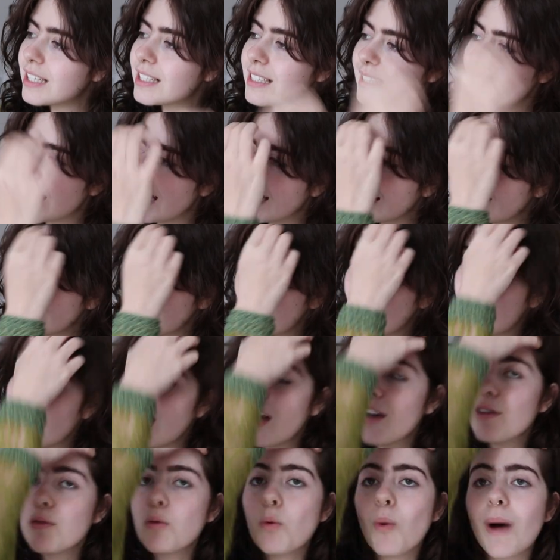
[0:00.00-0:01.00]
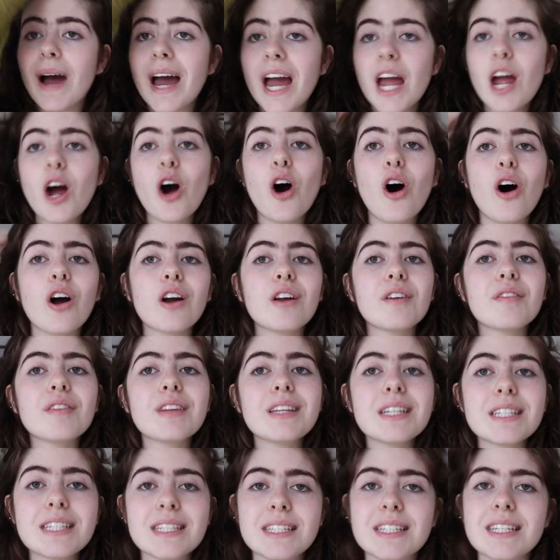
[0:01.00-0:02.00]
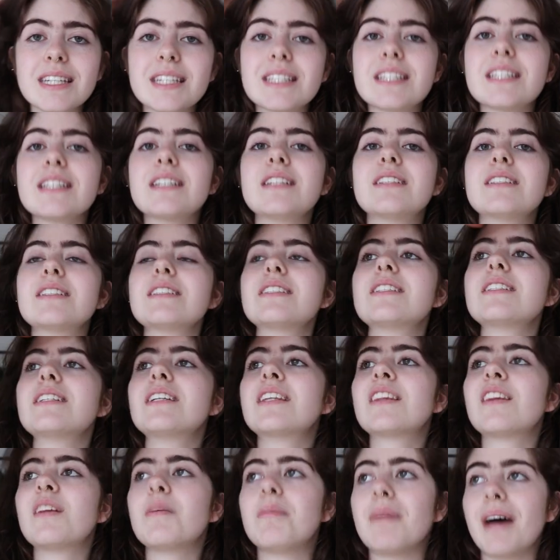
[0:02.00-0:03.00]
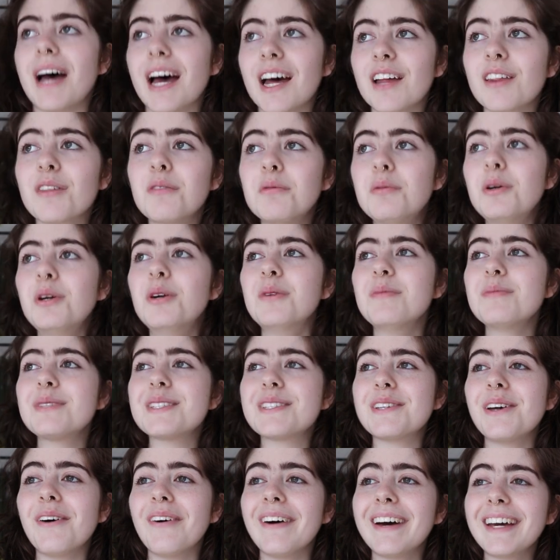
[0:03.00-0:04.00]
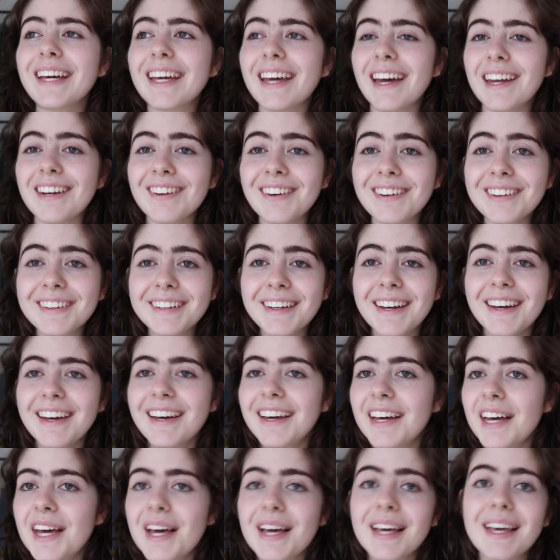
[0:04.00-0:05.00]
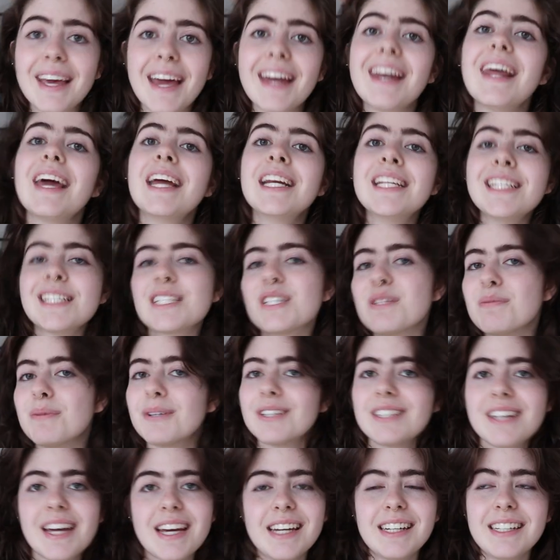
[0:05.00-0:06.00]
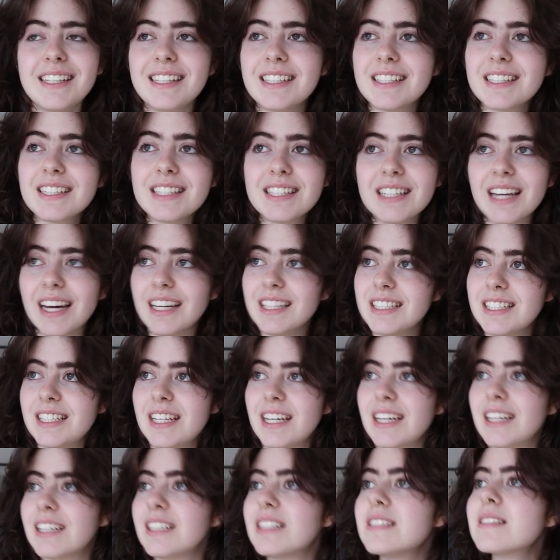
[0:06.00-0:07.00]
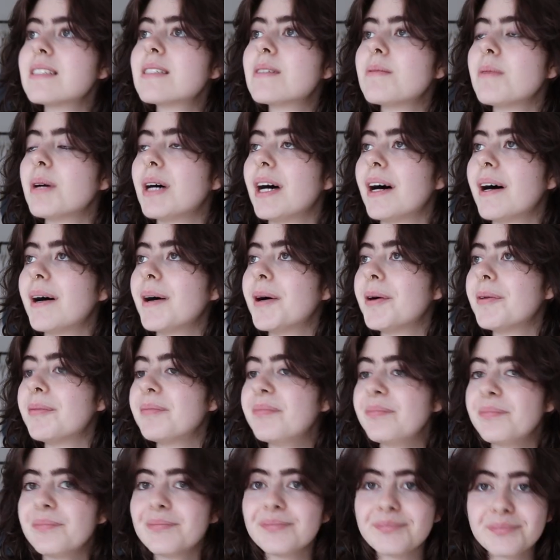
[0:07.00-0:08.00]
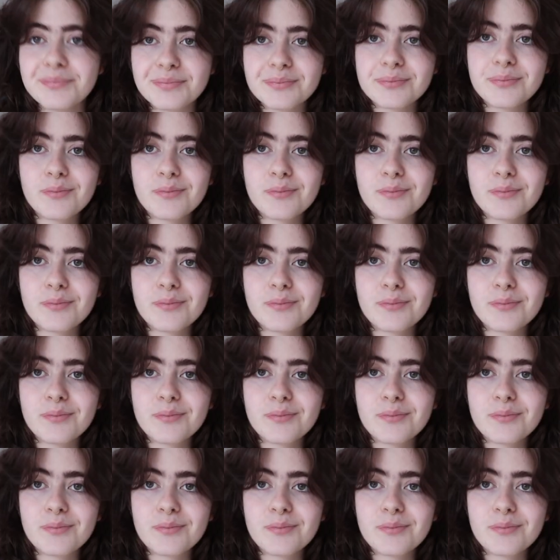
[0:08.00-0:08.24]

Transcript: take away all of the scissors in the bathroom so I cannot get any spontaneous ideas, um,